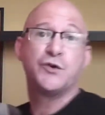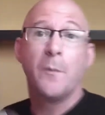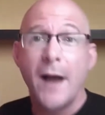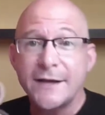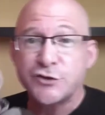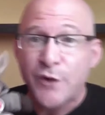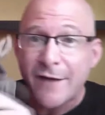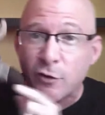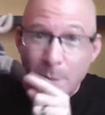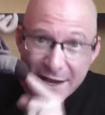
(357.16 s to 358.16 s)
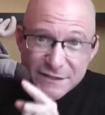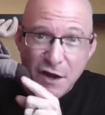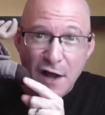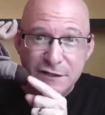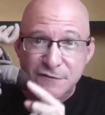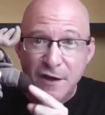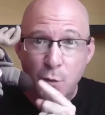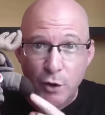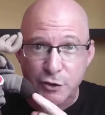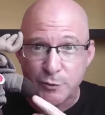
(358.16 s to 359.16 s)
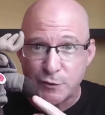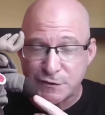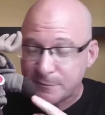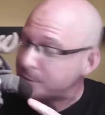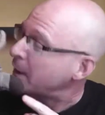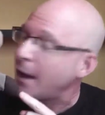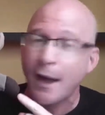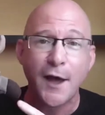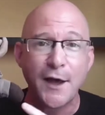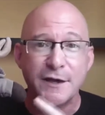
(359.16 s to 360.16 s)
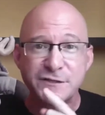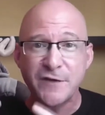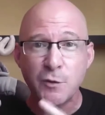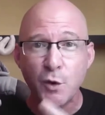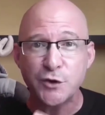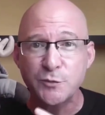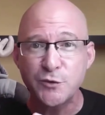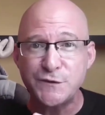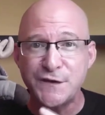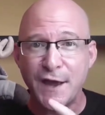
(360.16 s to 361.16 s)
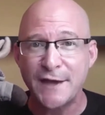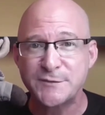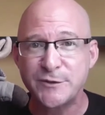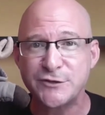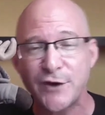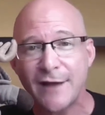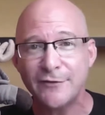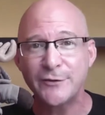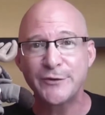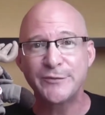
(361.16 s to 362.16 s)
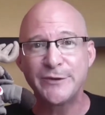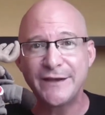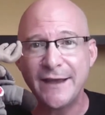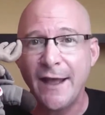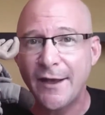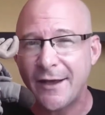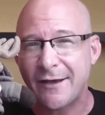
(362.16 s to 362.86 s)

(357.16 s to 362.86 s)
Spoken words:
to my travel mascot, Sven Wundermoose. Sven Wundermoose has been traveling with me